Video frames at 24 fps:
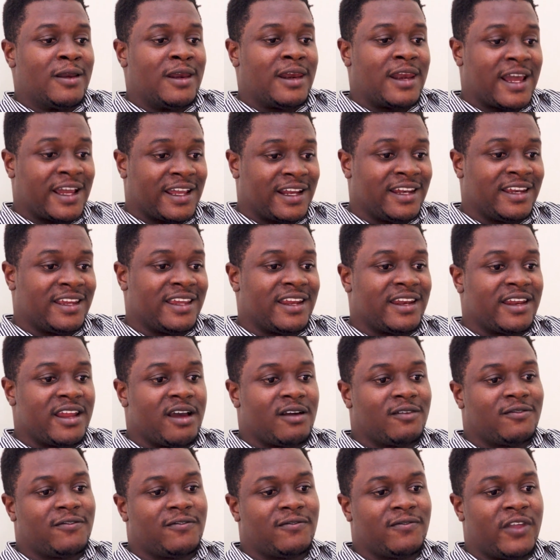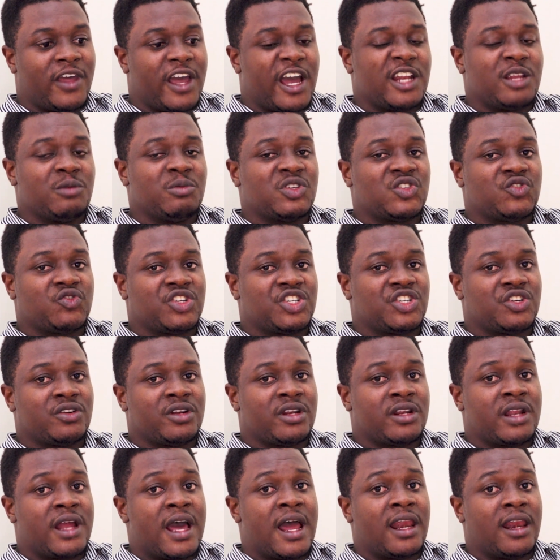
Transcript: luckily enough, the administration